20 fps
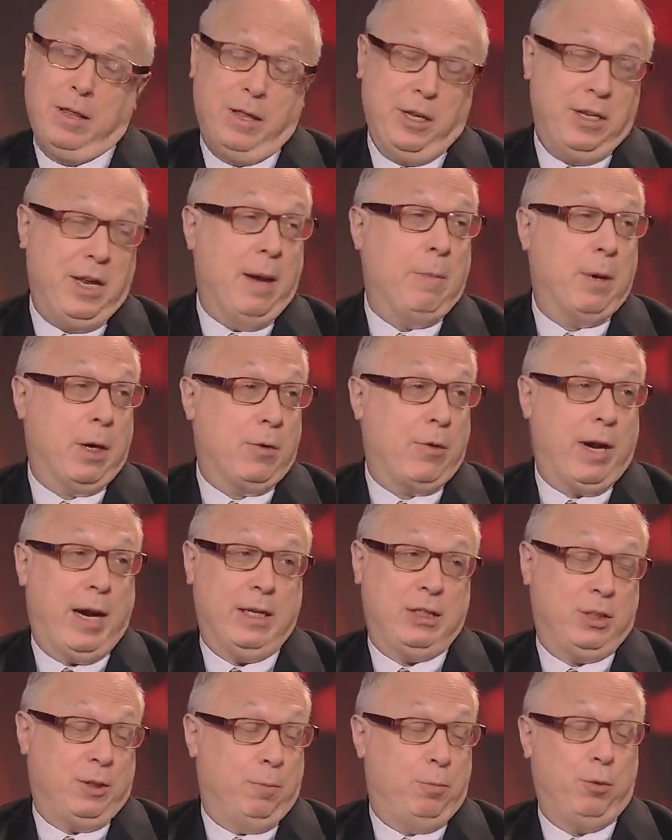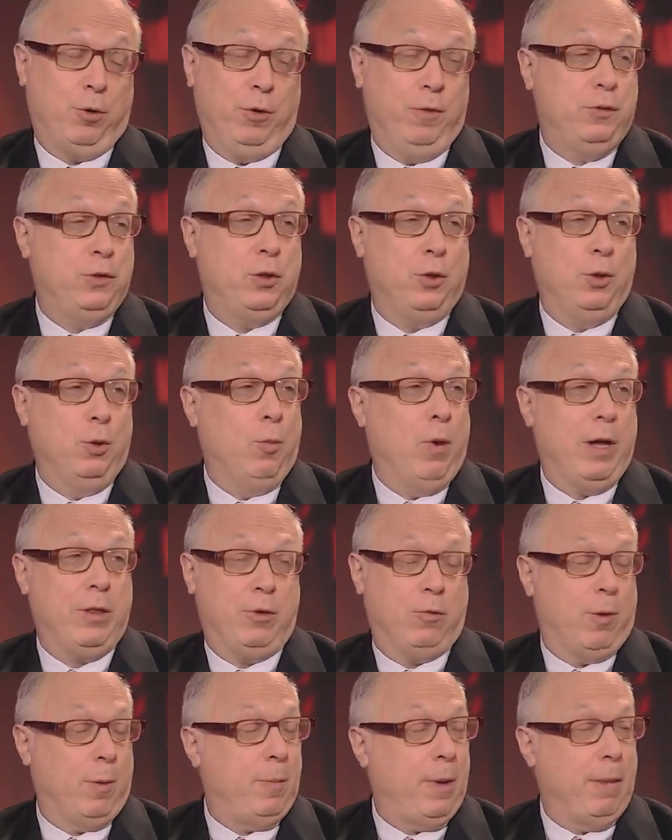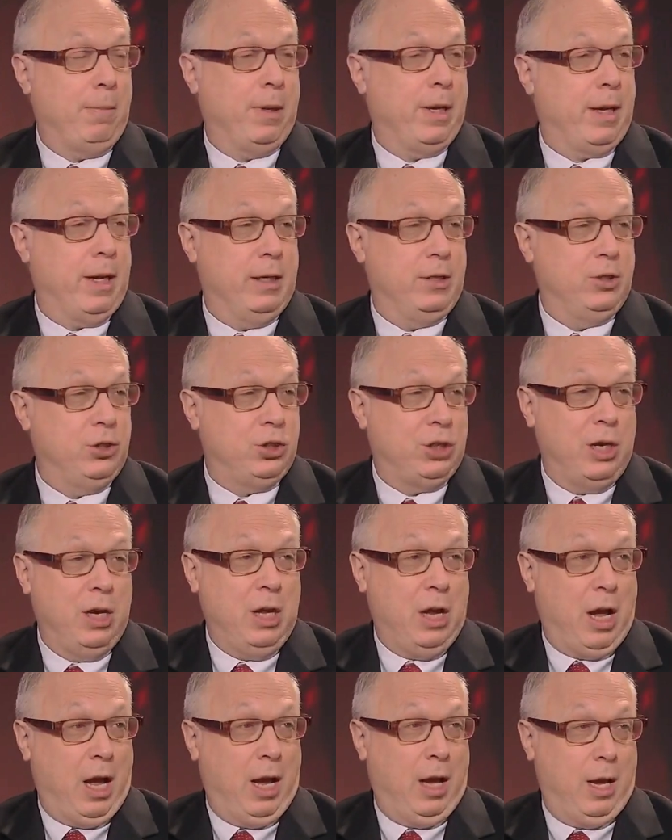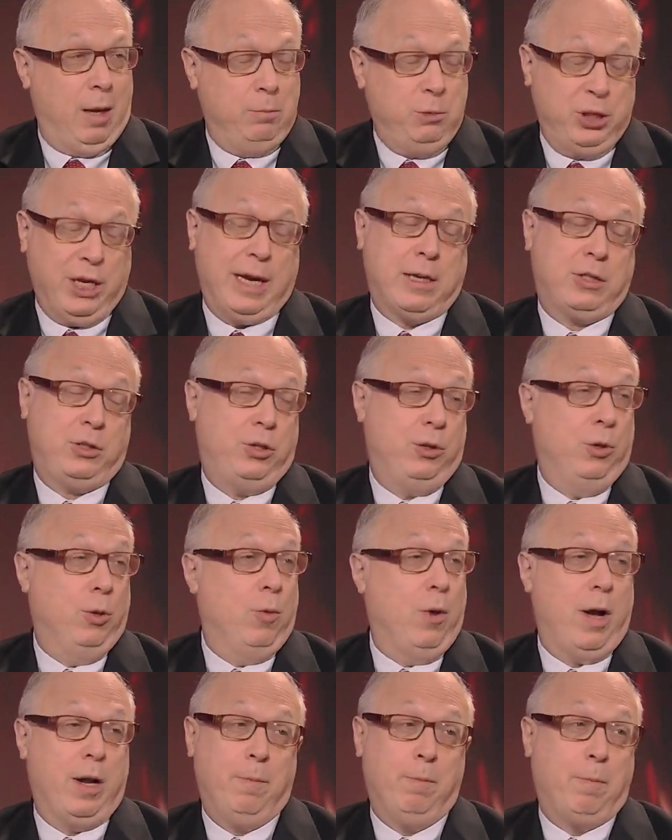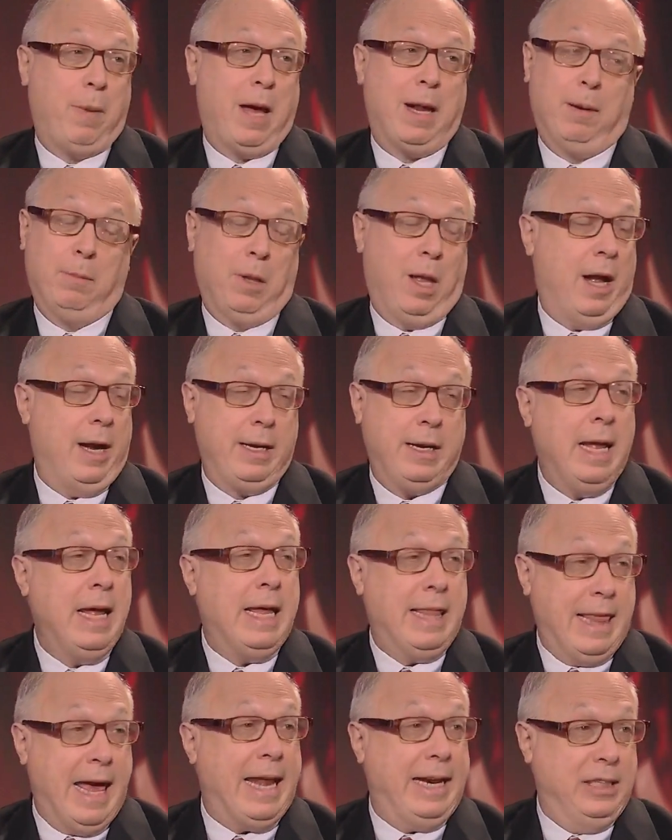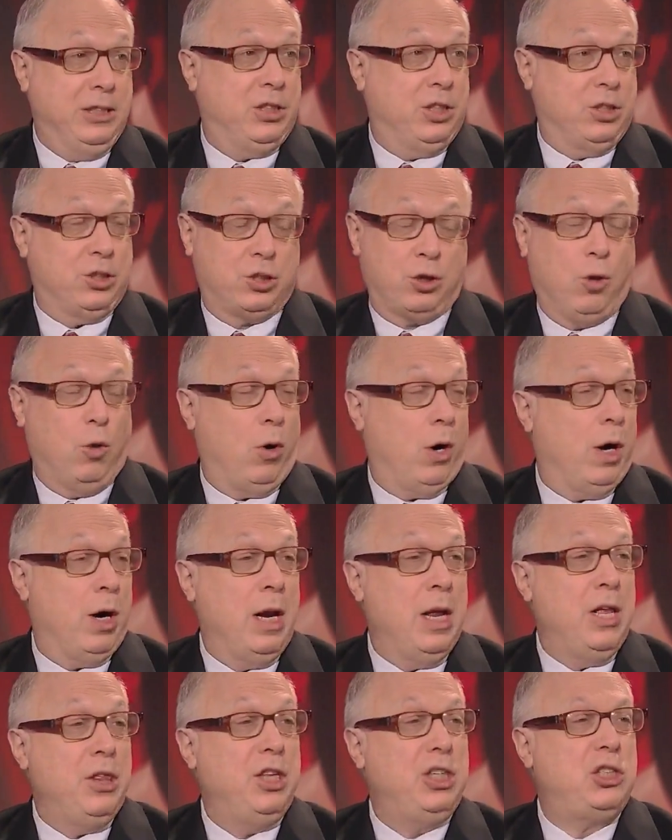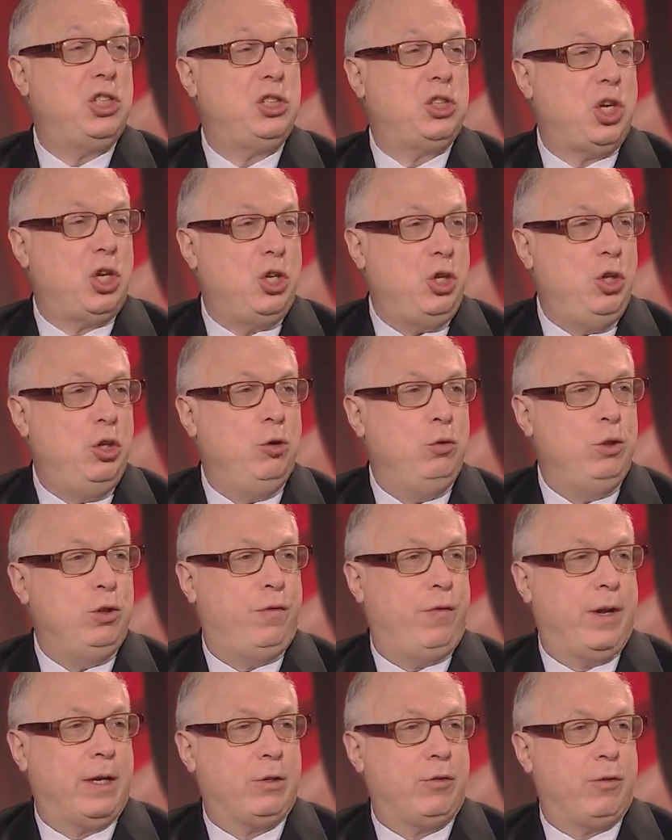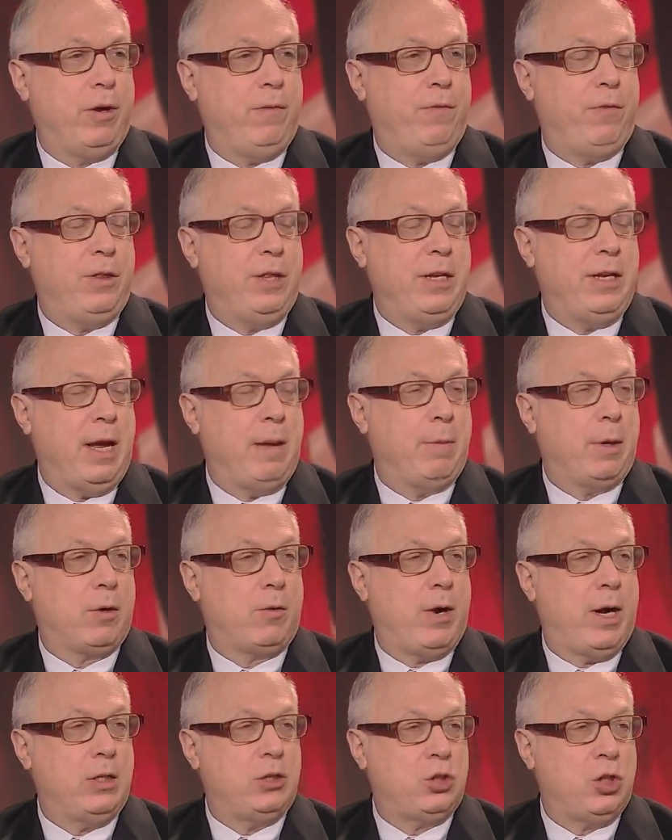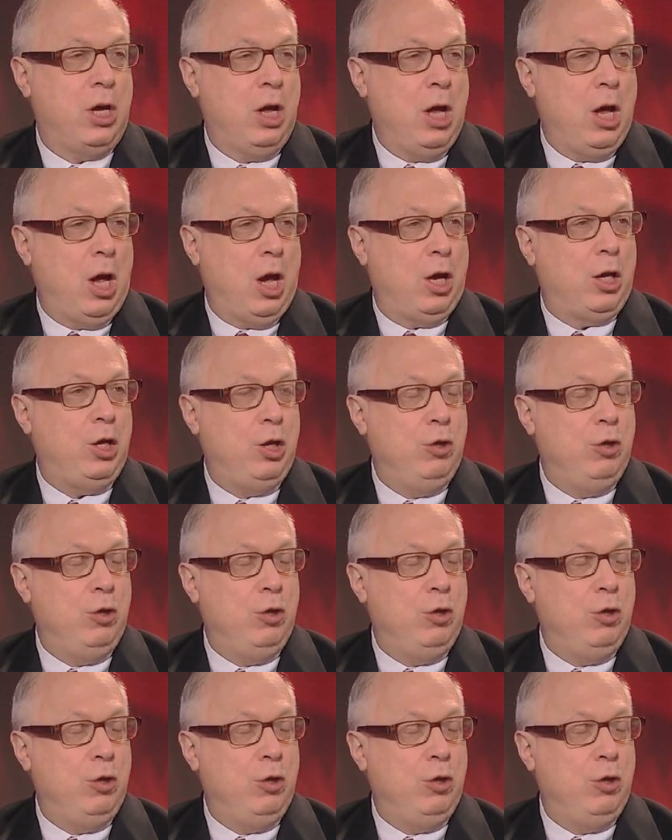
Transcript: the Democrats approve 2-1, the Republicans object 2-1. Bottom line, that is the score. This is a huge victory for the Democrats, a